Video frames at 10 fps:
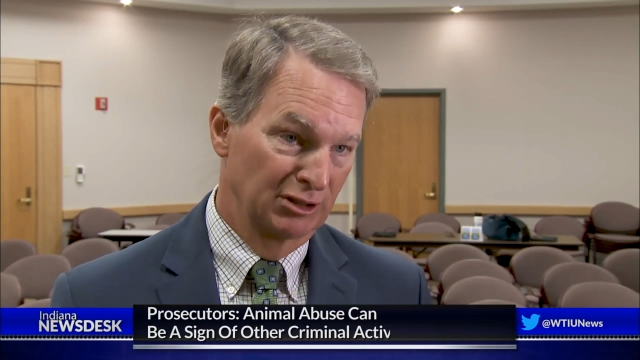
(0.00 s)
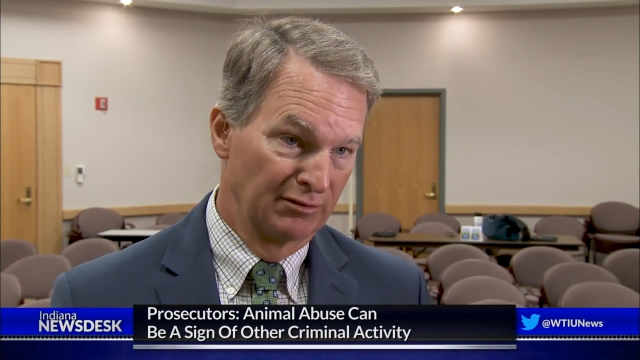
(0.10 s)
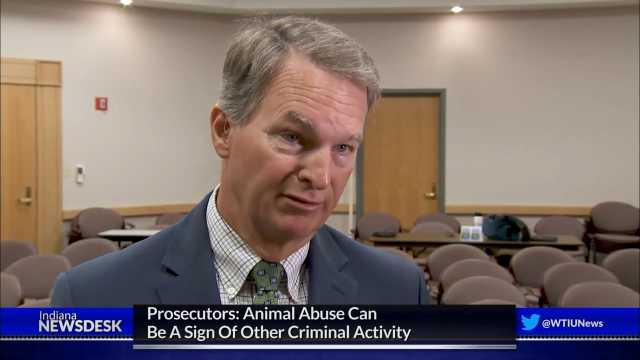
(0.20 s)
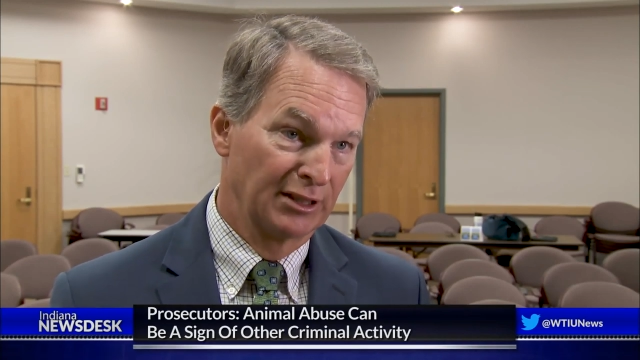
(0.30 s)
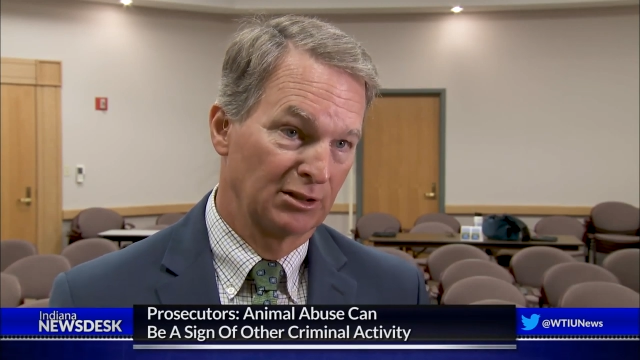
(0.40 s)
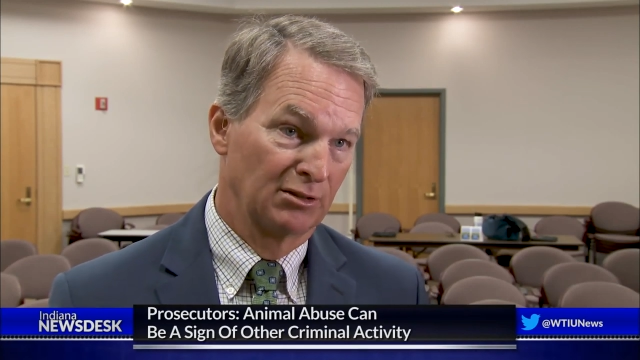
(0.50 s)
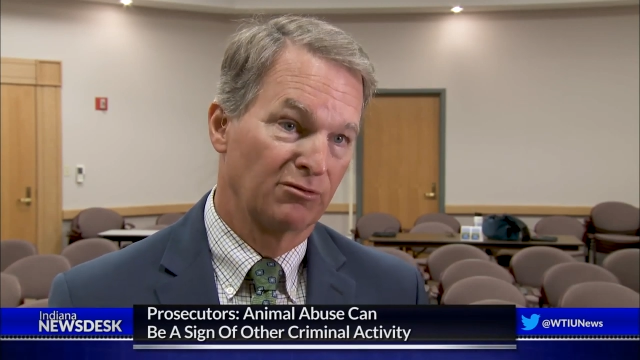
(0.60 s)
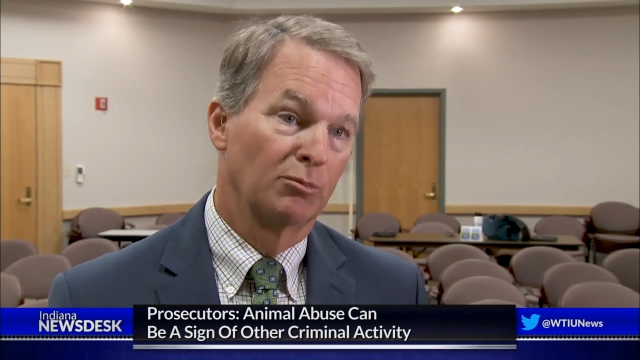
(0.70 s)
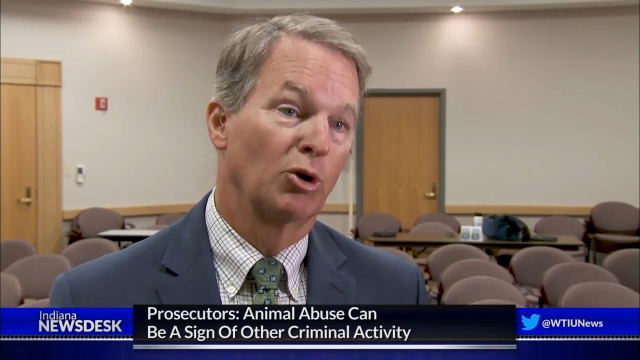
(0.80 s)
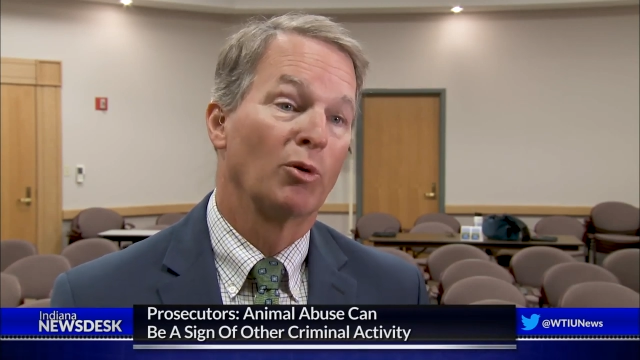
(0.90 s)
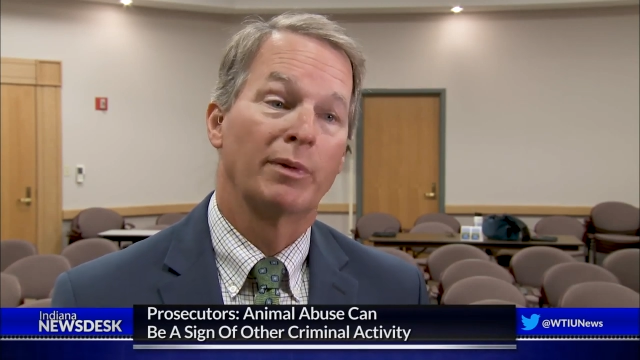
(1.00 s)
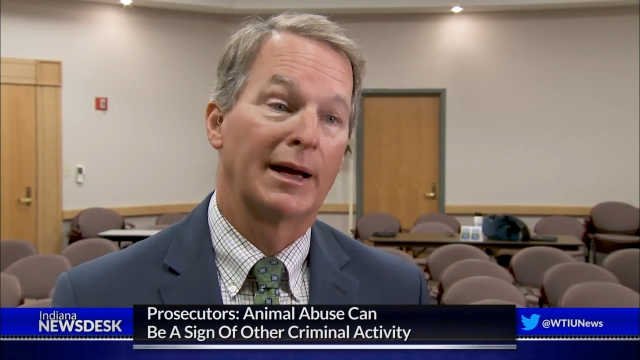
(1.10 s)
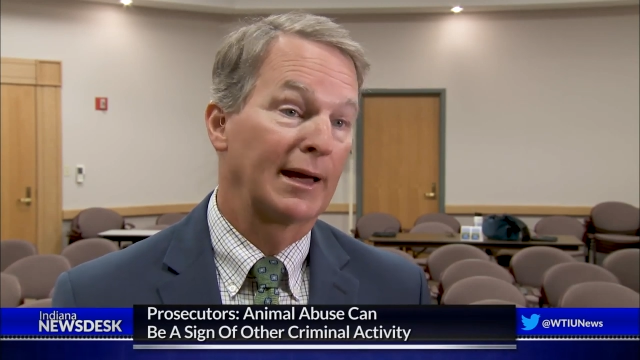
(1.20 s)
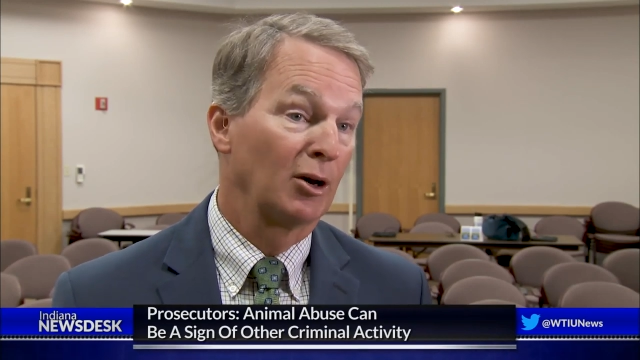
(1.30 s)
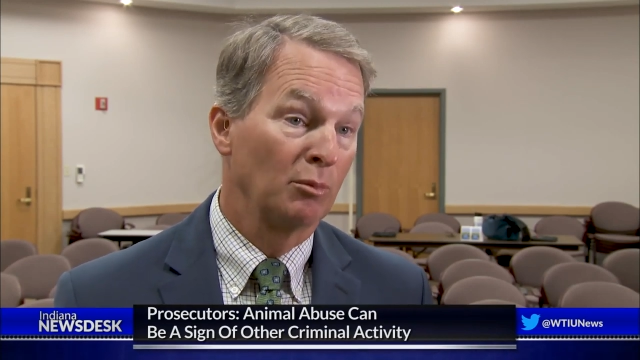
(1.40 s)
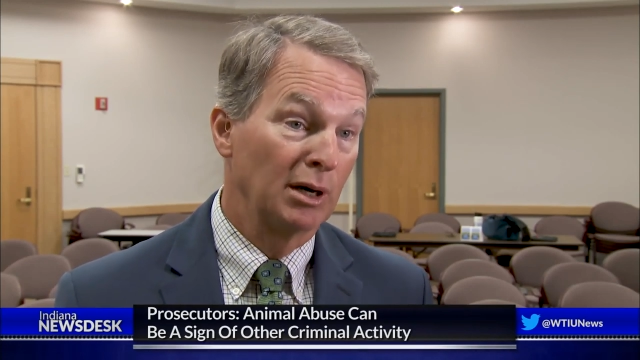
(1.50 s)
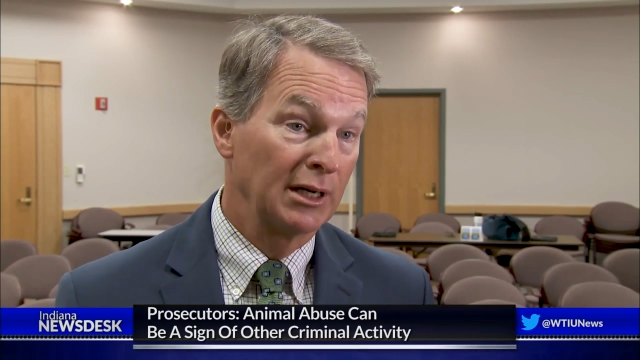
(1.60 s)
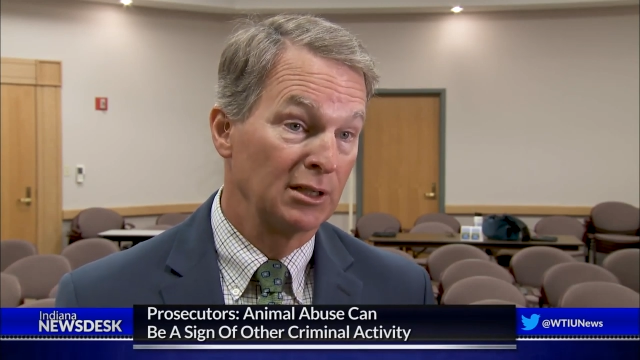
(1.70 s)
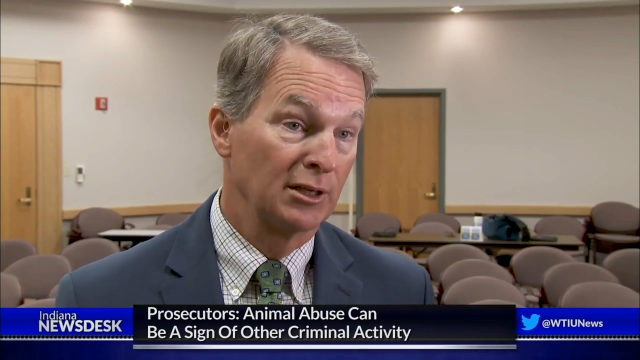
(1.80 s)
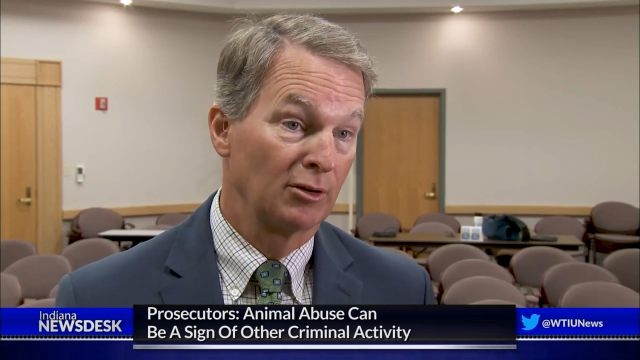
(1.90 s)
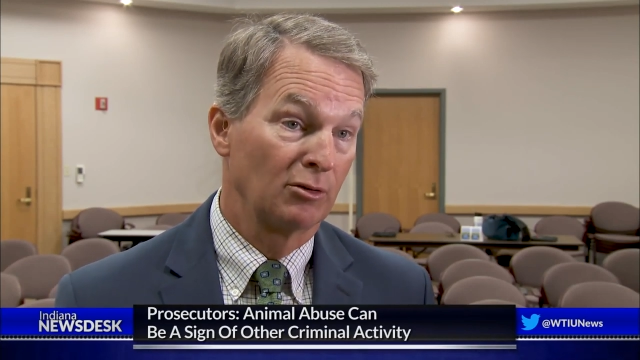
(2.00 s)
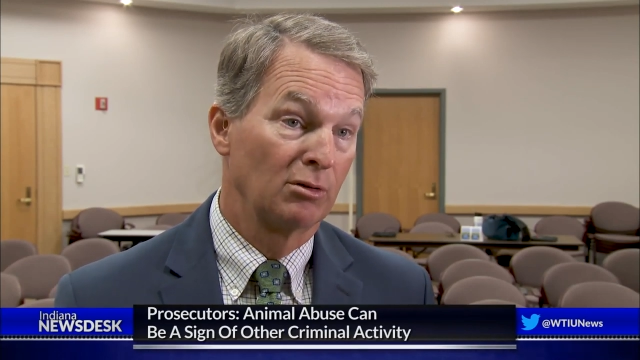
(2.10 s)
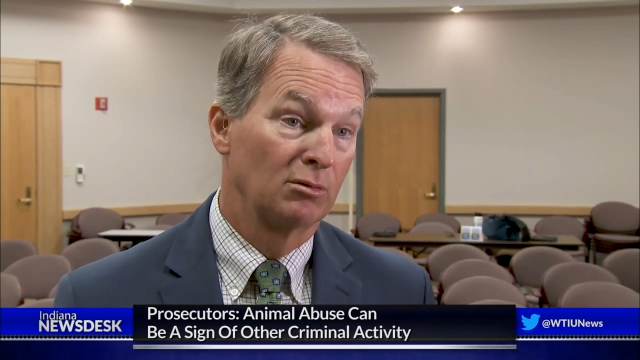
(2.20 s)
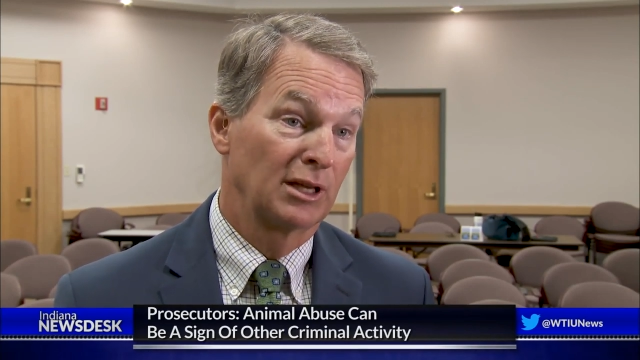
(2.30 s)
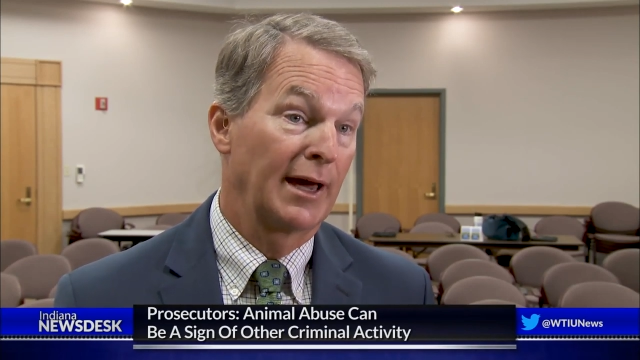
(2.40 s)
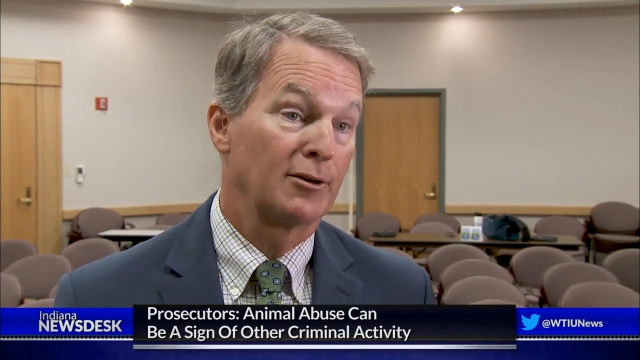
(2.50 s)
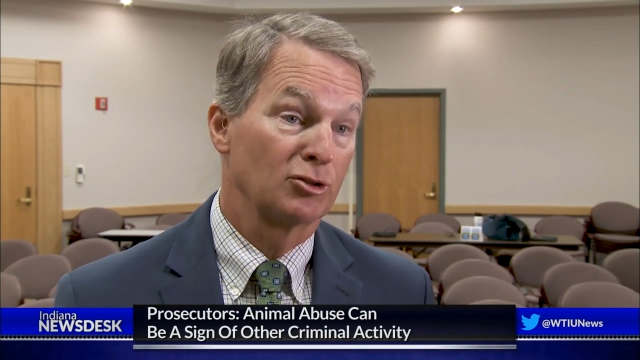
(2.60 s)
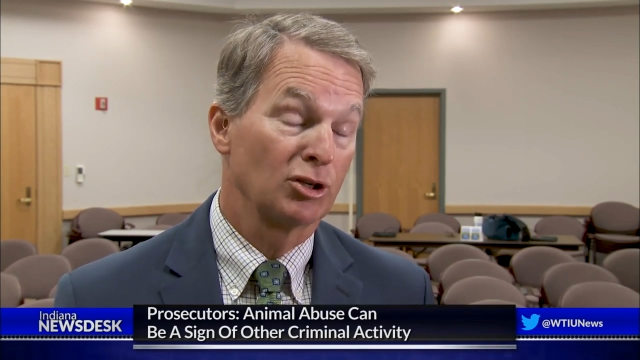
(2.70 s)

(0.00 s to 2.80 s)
convicted from going back out and buying another cat or